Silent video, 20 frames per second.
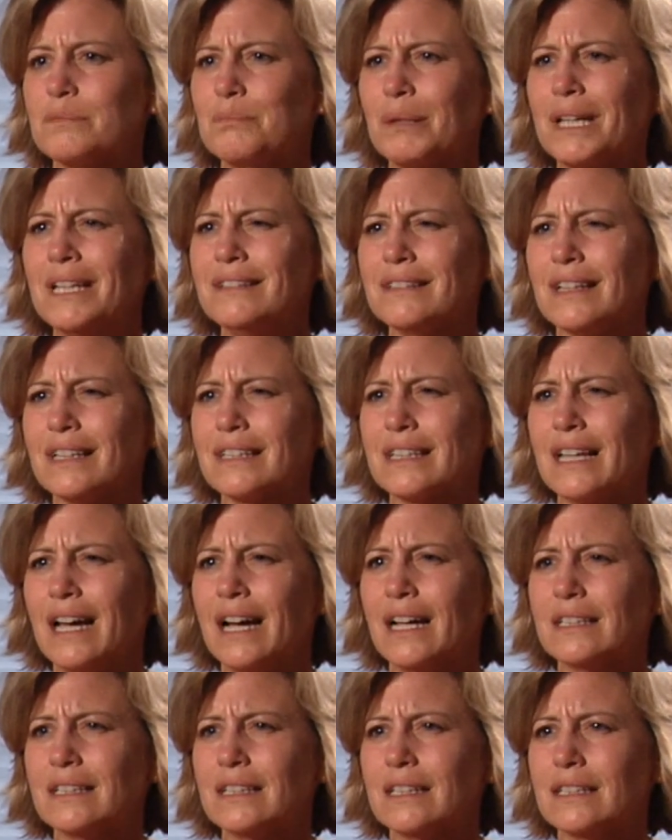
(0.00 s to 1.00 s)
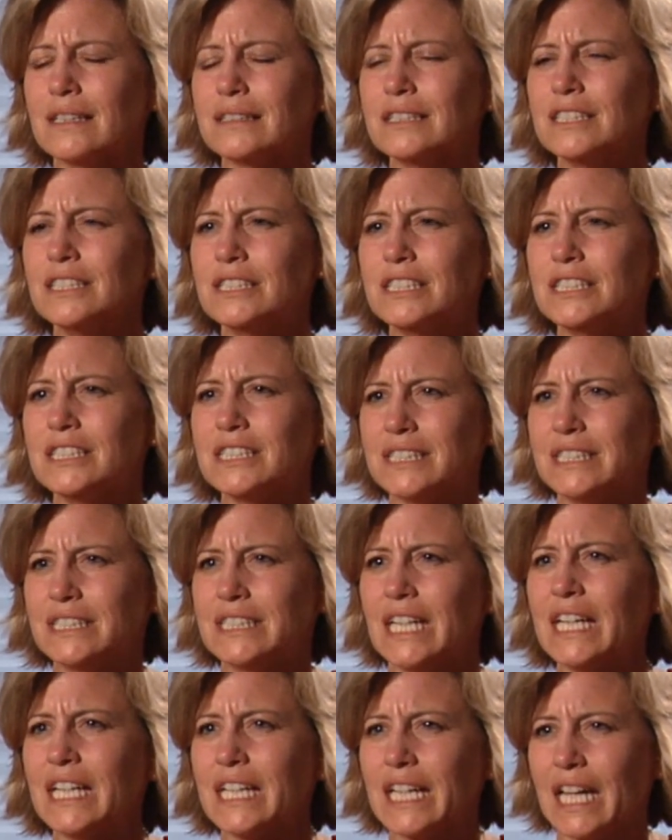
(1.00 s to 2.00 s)
being like that and just
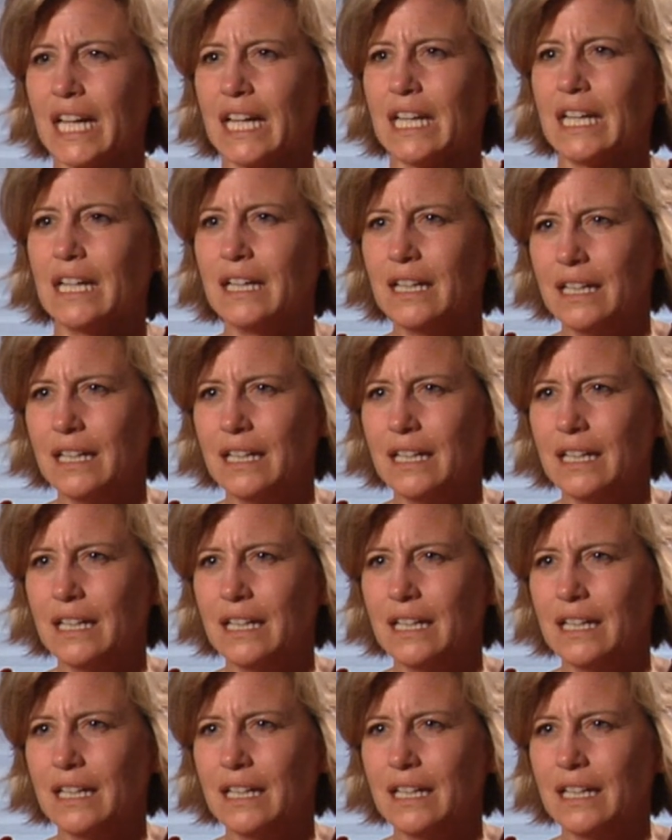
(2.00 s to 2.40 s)
sinking,